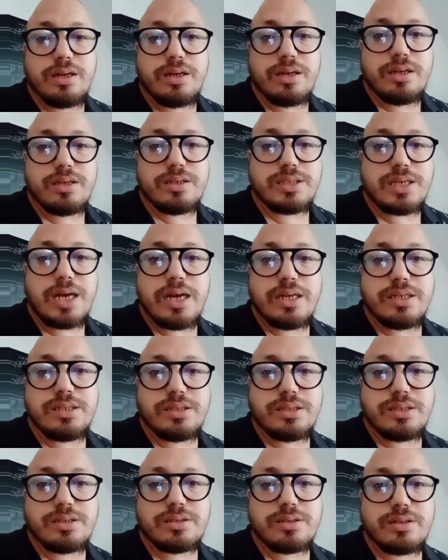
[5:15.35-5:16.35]

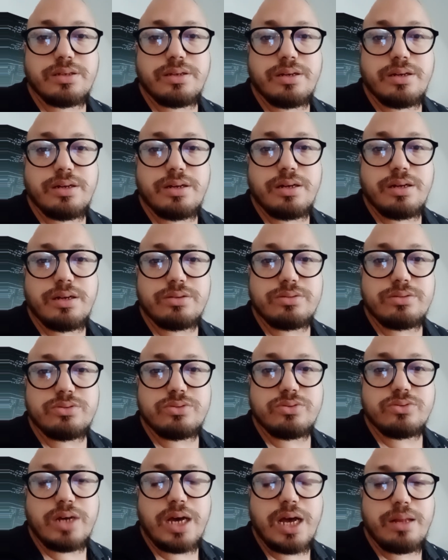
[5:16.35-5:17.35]
size,
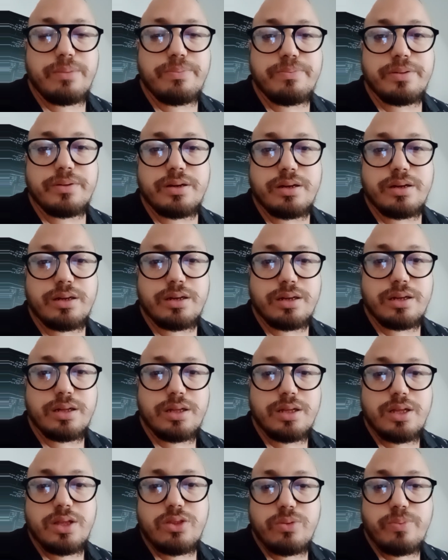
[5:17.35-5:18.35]
to help
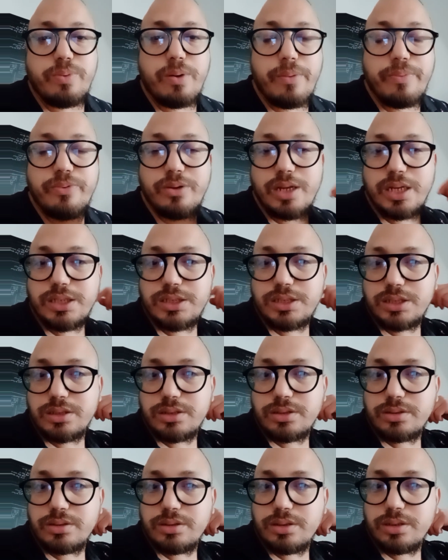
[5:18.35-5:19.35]
the
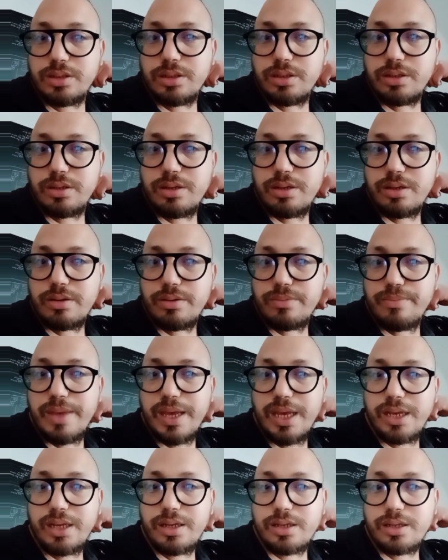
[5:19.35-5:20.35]
population
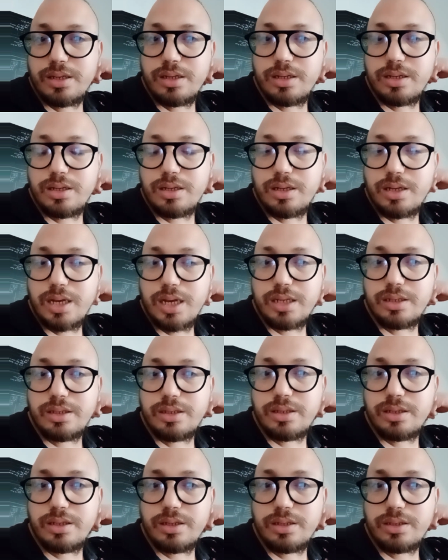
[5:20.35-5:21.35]
make and
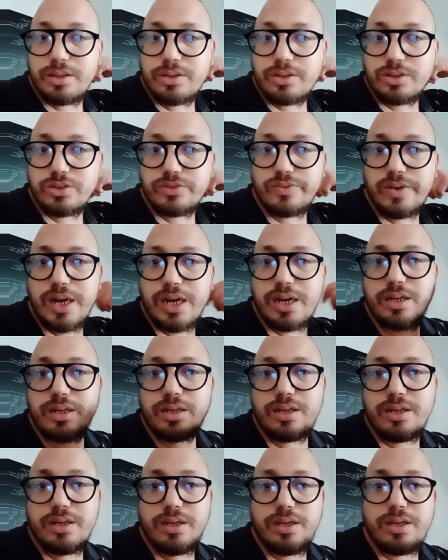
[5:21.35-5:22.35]
transfer
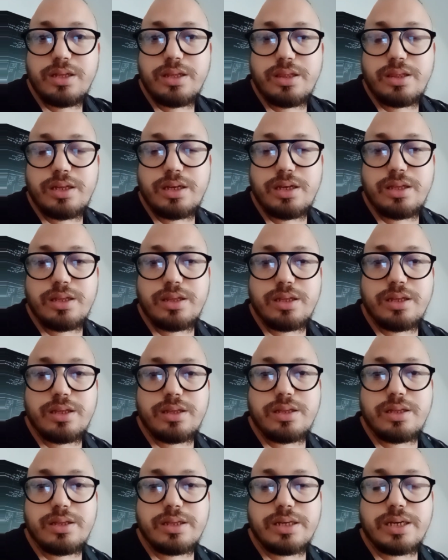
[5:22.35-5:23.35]

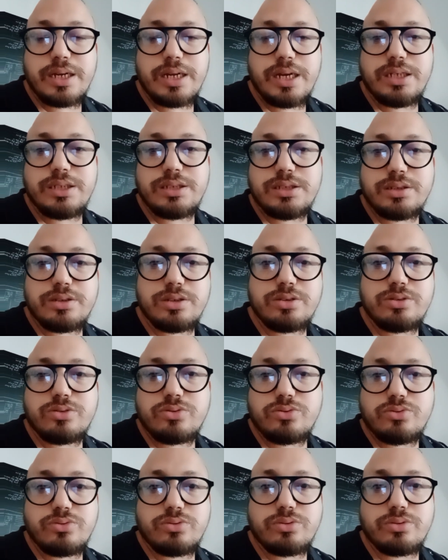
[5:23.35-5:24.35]
the creation into
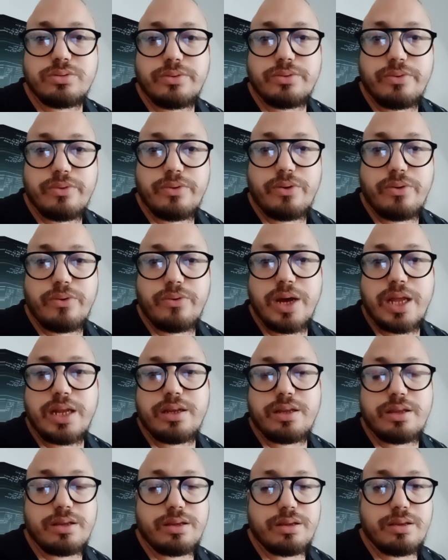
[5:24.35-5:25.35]

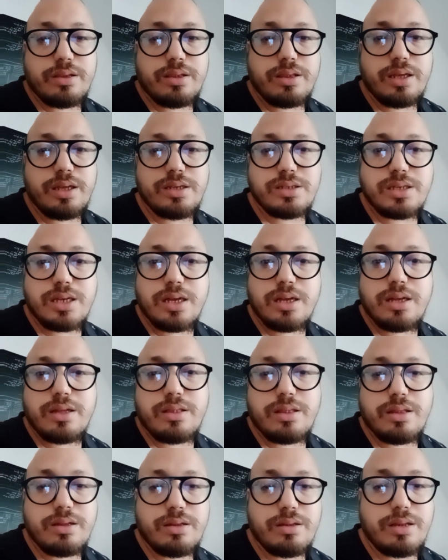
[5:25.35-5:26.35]
when
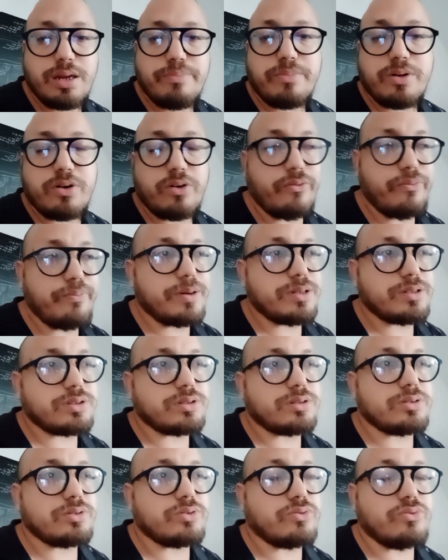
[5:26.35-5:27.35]
the number of
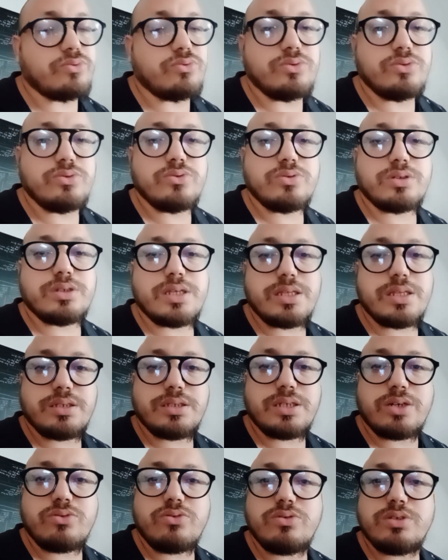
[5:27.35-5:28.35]
person who use this
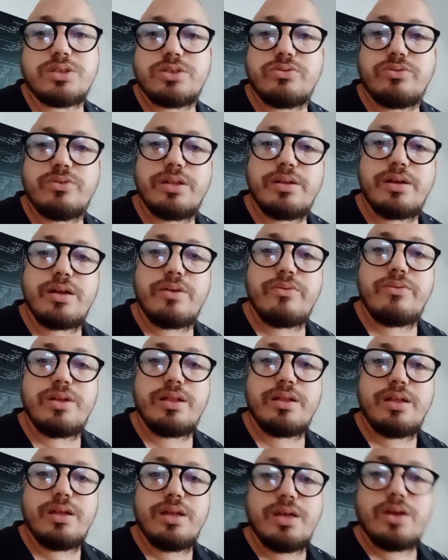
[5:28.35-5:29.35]
technology
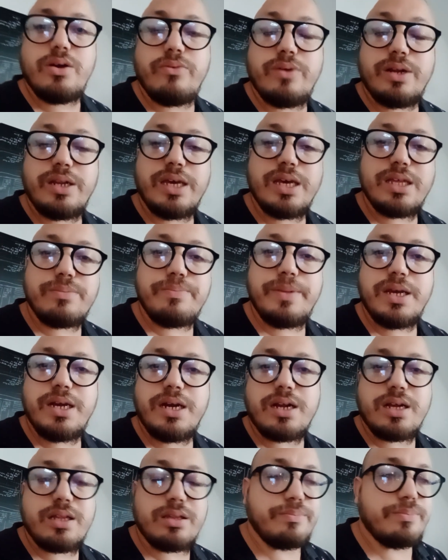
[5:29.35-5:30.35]
will get bigger
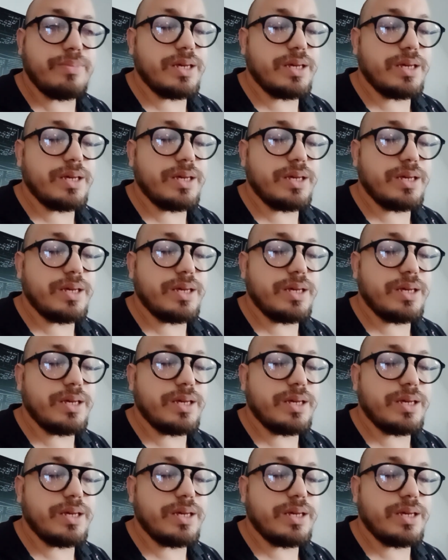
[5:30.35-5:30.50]
and